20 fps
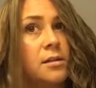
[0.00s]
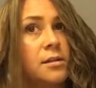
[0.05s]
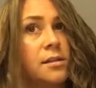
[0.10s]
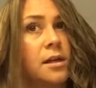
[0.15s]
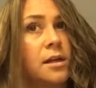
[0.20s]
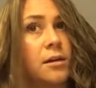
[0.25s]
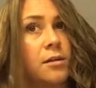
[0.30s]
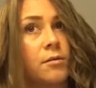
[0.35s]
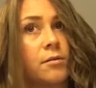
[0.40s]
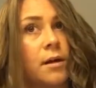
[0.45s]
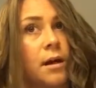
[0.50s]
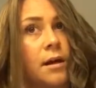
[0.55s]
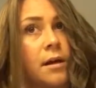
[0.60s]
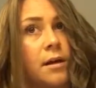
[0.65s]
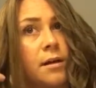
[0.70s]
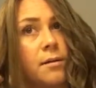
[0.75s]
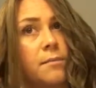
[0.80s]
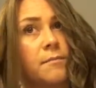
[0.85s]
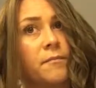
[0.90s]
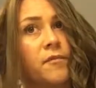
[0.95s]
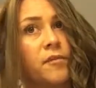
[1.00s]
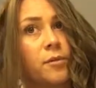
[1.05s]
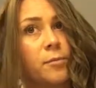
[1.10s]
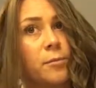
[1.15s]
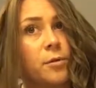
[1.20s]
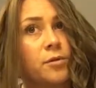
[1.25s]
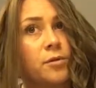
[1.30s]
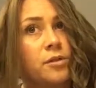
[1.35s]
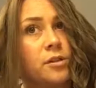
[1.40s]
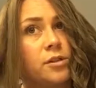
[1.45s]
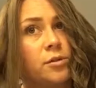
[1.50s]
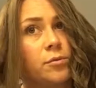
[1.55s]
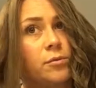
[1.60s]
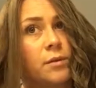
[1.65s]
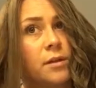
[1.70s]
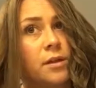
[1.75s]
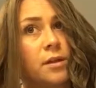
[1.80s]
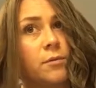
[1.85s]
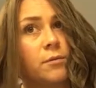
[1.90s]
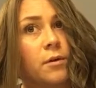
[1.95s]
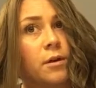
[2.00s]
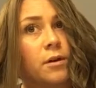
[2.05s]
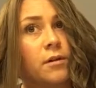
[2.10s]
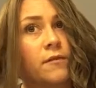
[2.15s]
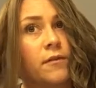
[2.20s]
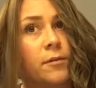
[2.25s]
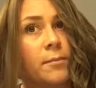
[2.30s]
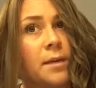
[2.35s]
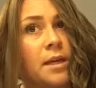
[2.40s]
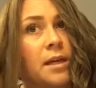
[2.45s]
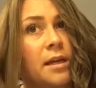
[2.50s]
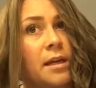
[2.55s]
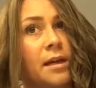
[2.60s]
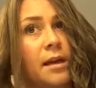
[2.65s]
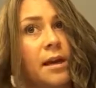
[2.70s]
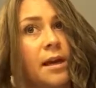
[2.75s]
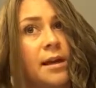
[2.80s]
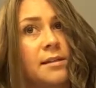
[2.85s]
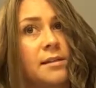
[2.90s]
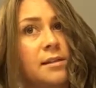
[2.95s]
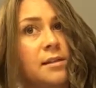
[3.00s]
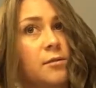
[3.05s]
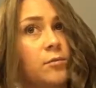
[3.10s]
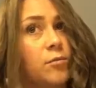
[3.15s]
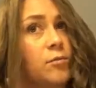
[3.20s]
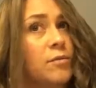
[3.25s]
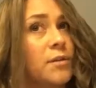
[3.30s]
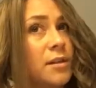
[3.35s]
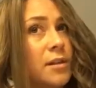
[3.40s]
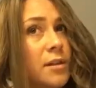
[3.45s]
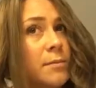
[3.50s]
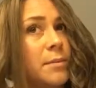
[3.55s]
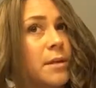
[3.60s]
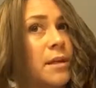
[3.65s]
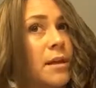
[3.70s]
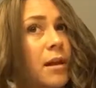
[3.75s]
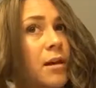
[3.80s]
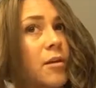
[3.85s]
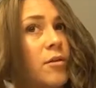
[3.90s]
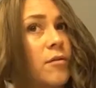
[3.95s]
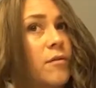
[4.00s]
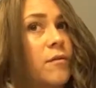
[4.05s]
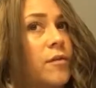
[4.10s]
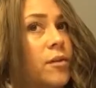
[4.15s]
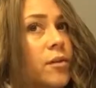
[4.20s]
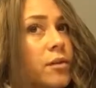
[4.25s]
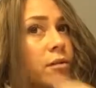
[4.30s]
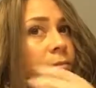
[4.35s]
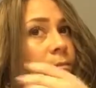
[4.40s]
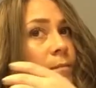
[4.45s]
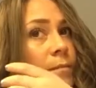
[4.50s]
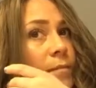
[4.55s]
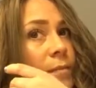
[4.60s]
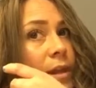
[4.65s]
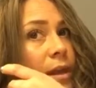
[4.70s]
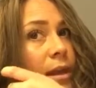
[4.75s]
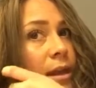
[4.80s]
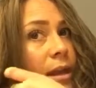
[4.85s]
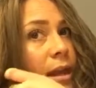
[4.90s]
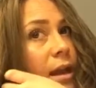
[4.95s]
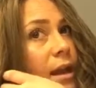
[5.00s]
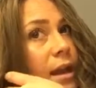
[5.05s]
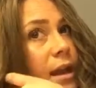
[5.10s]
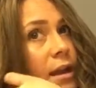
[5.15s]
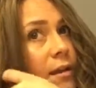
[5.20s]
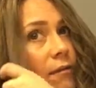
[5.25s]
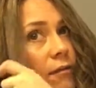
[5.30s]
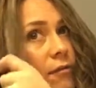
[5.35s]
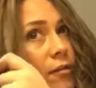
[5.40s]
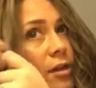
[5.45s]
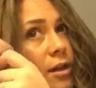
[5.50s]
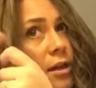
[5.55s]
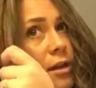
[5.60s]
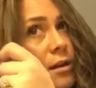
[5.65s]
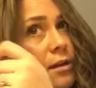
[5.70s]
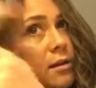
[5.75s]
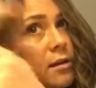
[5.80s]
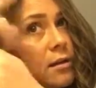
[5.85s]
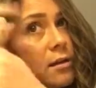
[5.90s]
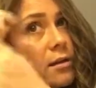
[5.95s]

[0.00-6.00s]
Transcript: So for mousse to really work for me, it has to really be over like every